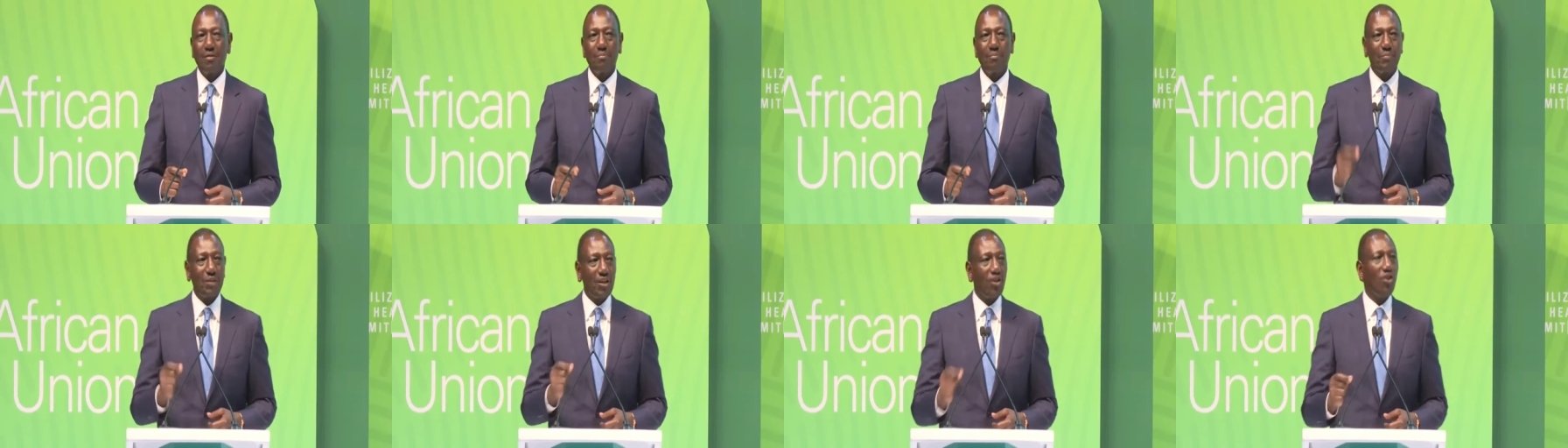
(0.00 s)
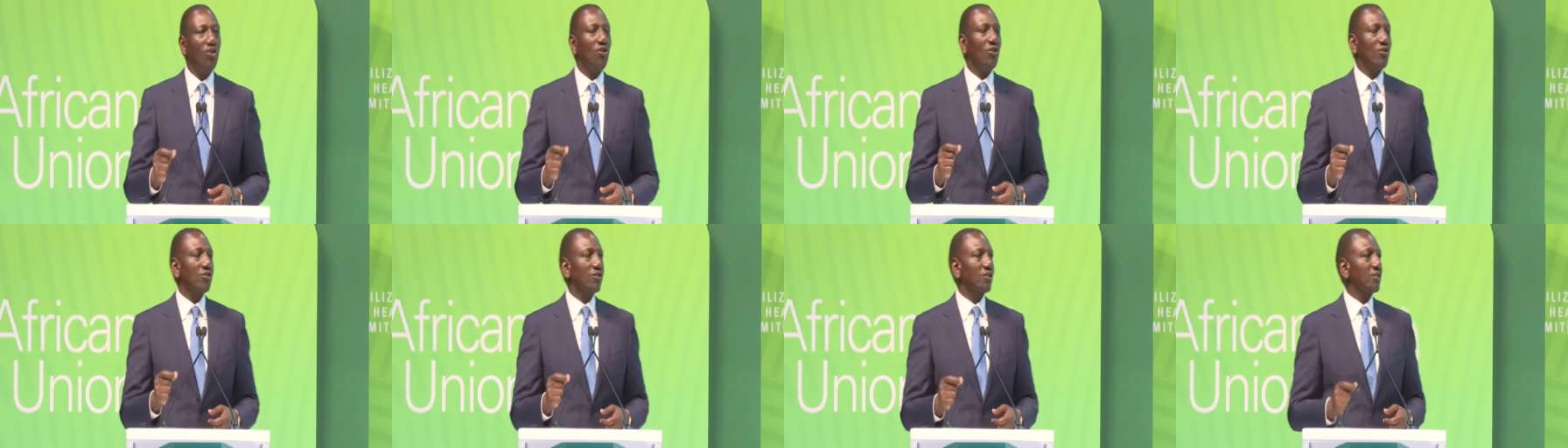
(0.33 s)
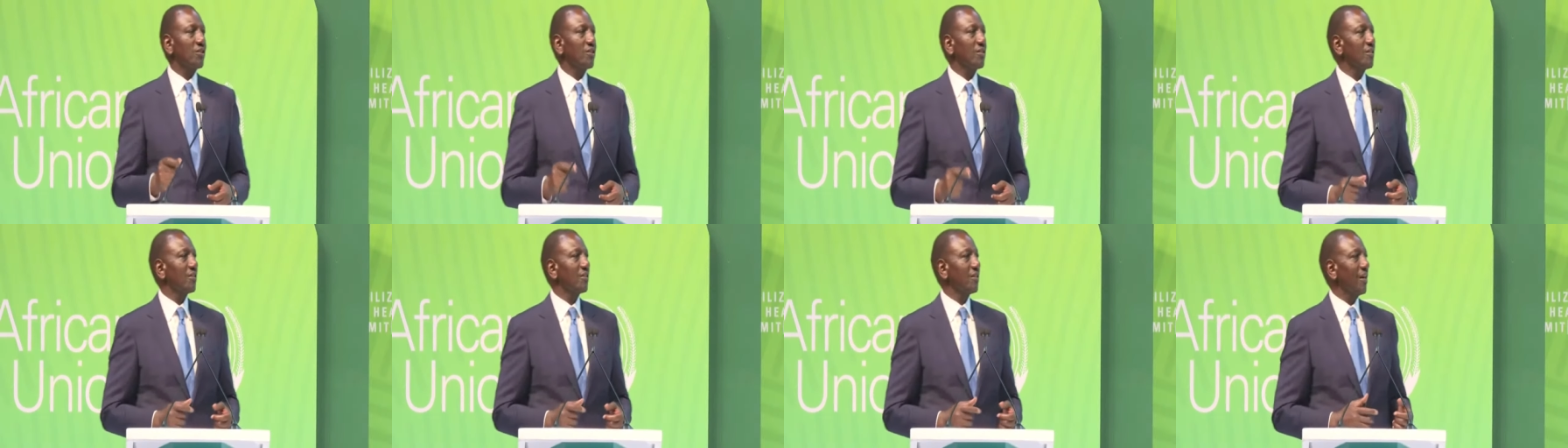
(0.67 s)

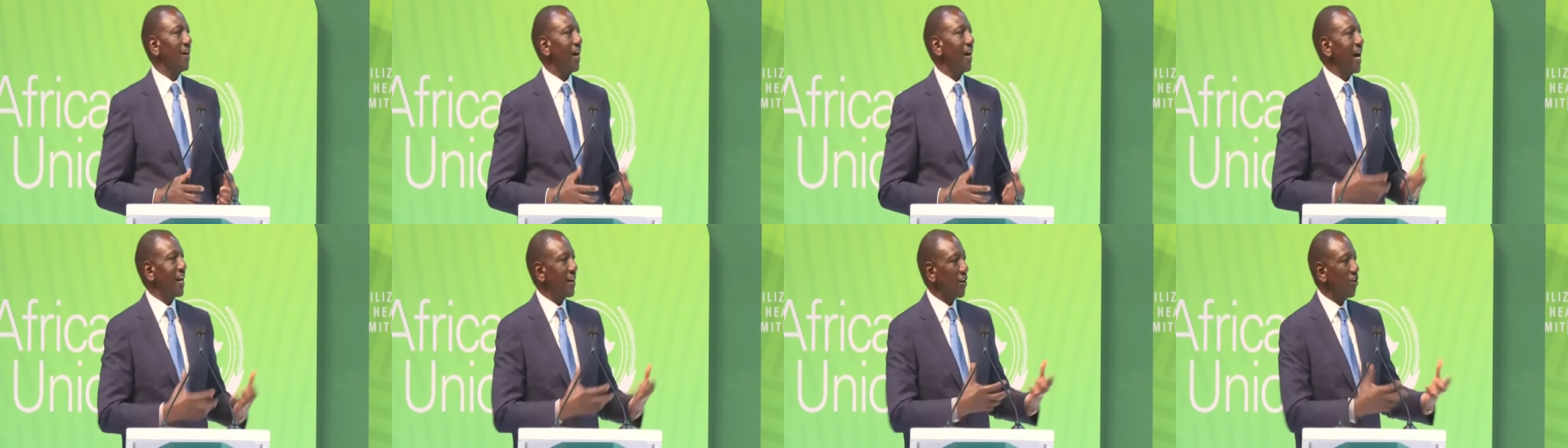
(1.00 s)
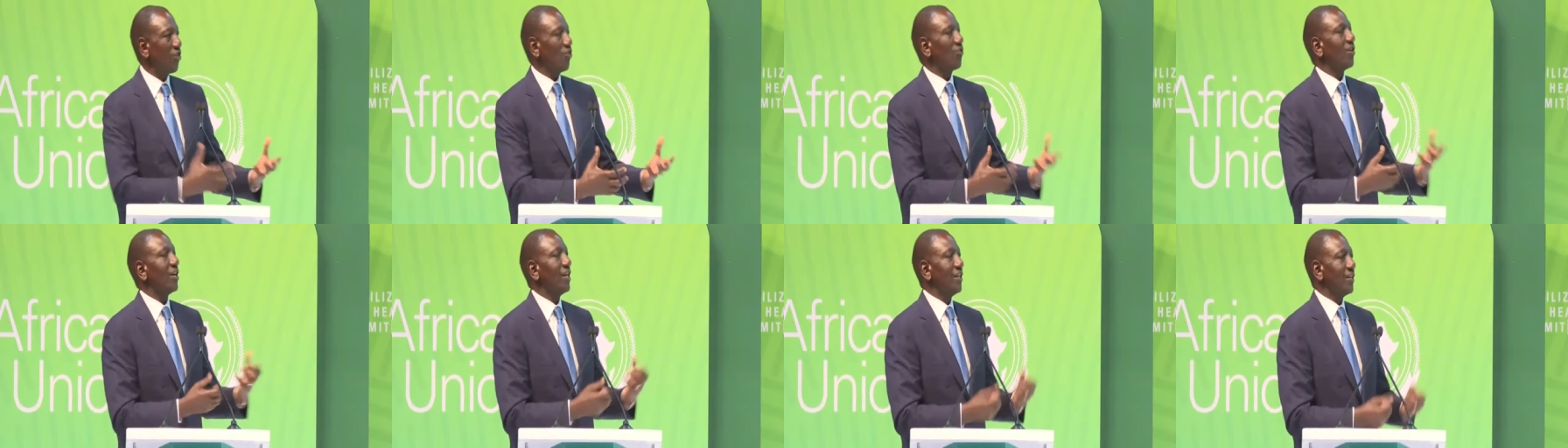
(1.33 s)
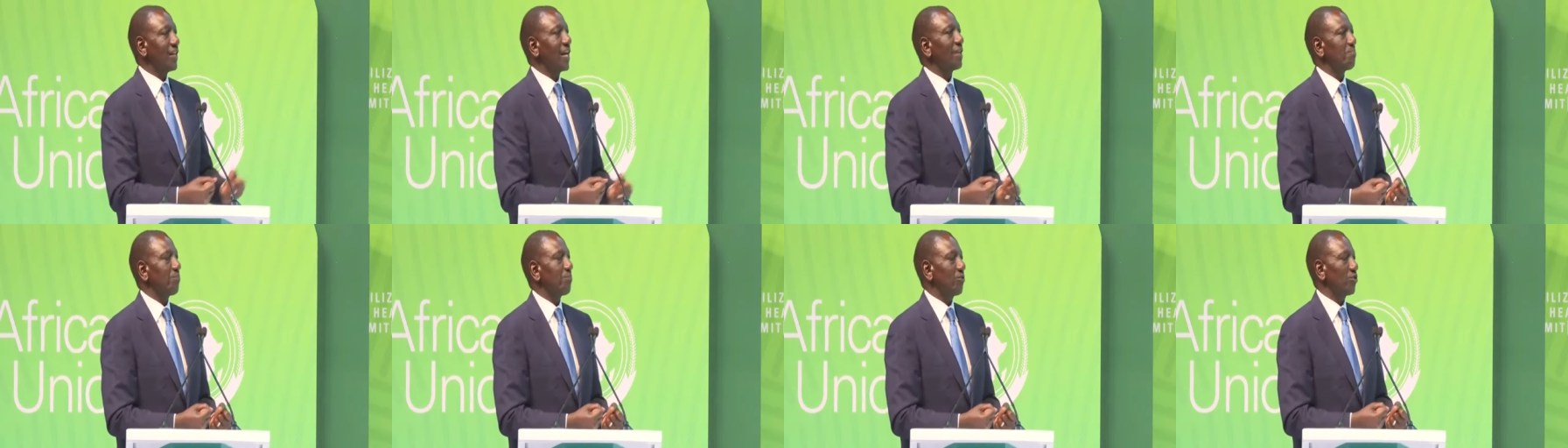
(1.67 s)
because unlocking
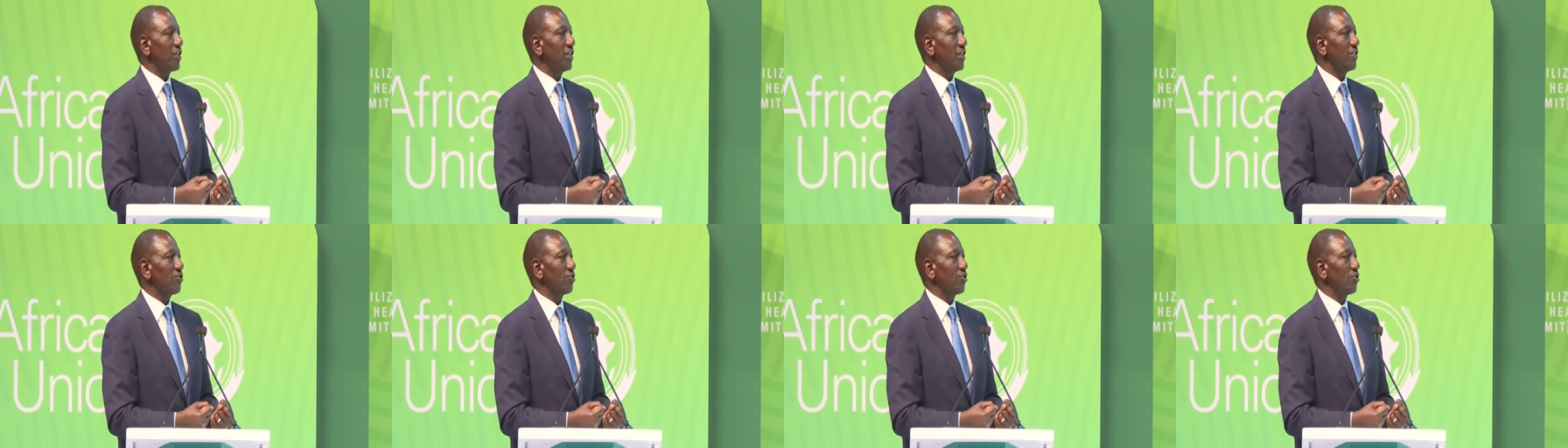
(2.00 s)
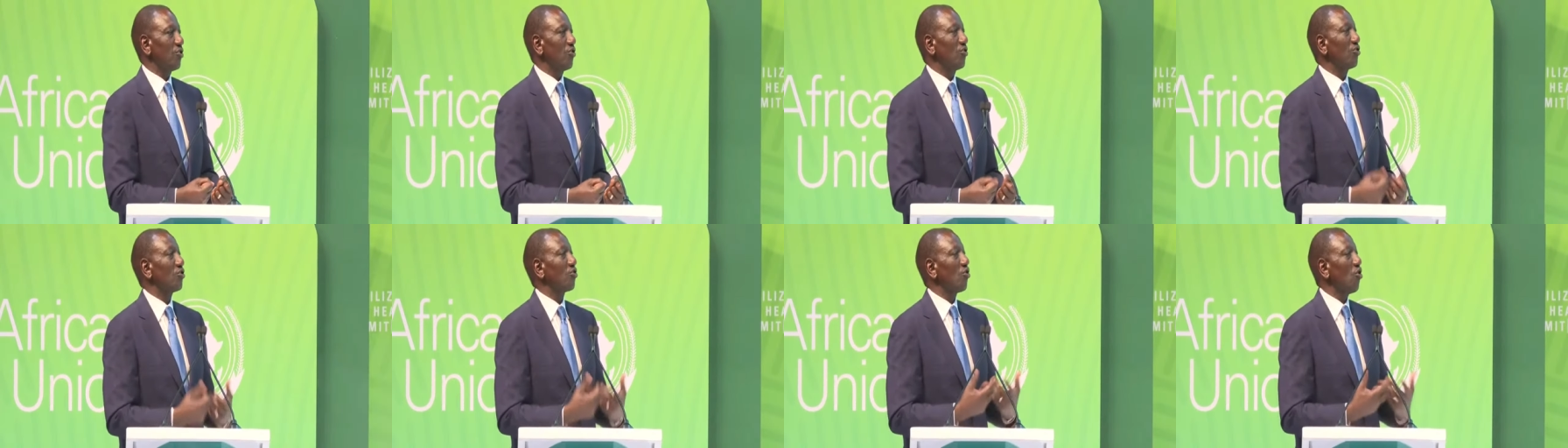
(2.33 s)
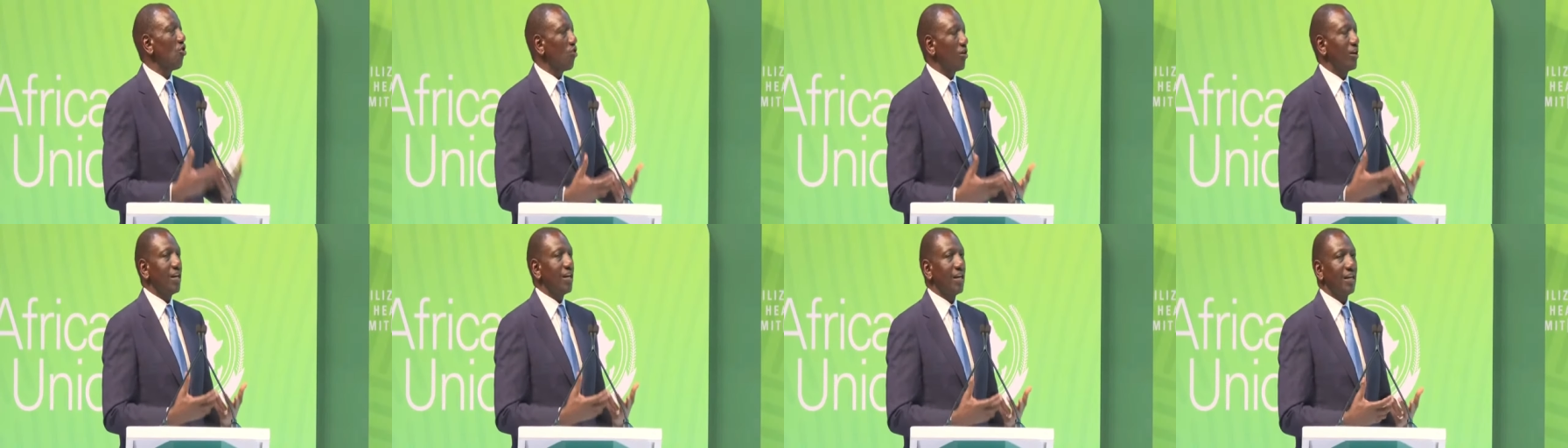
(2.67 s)
that potential not
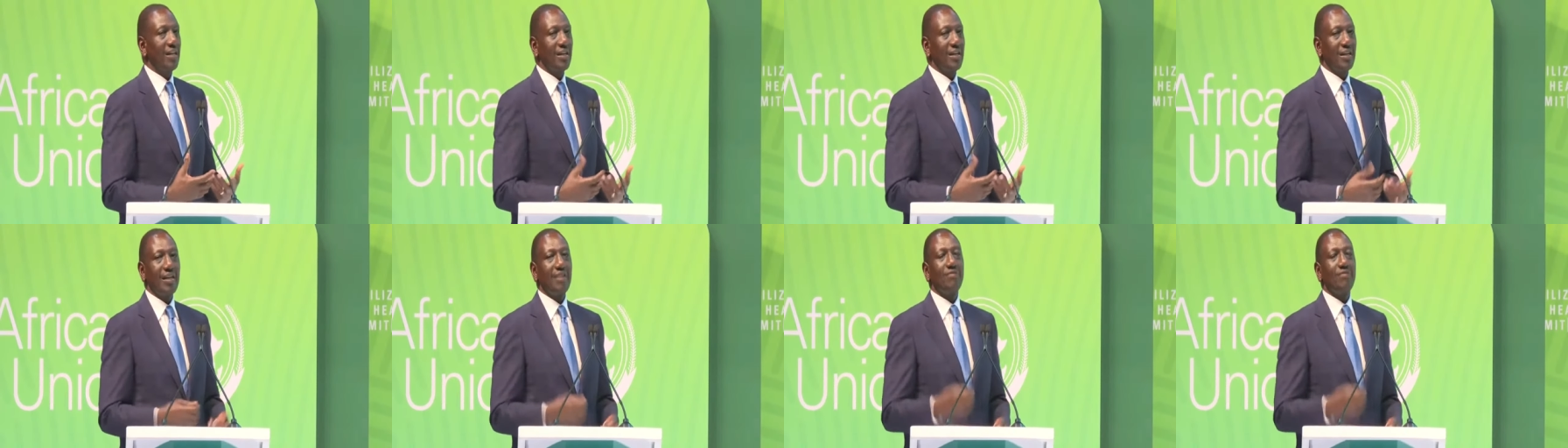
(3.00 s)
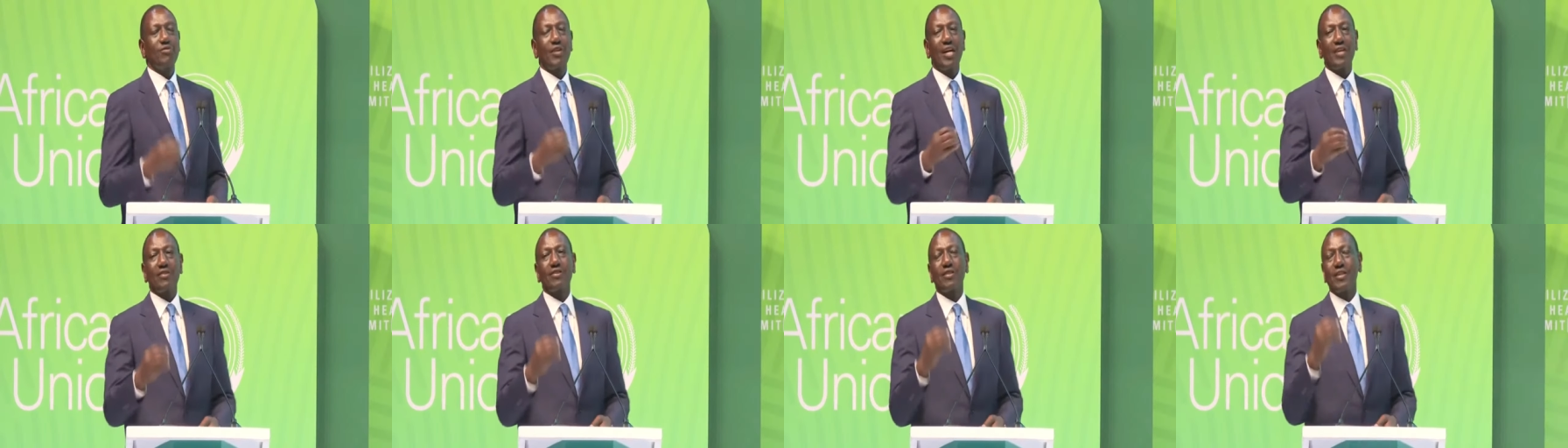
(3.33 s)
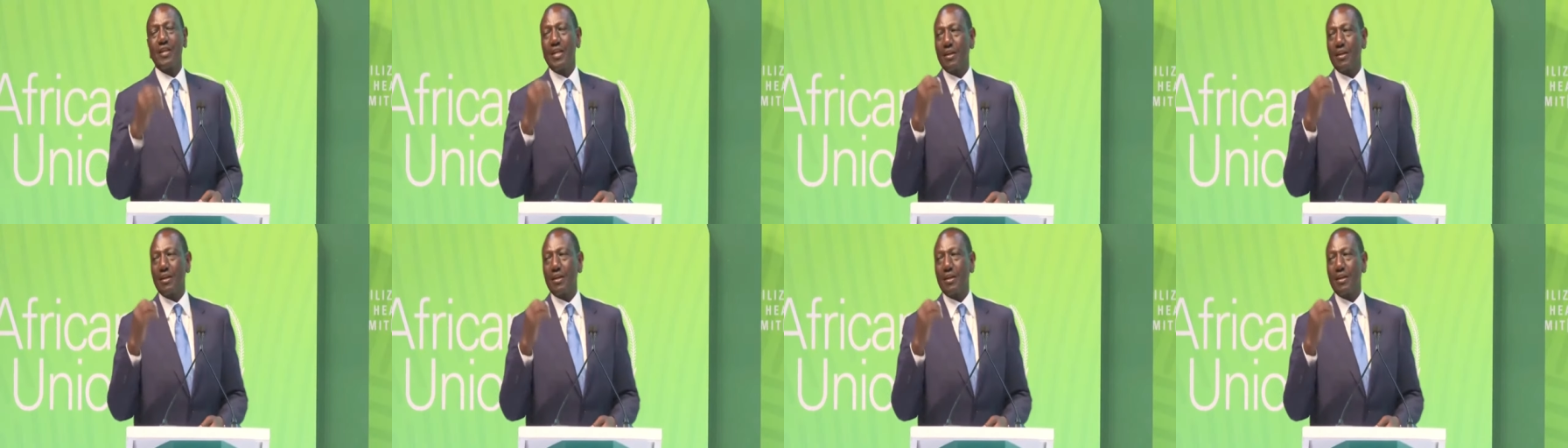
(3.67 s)
only gives us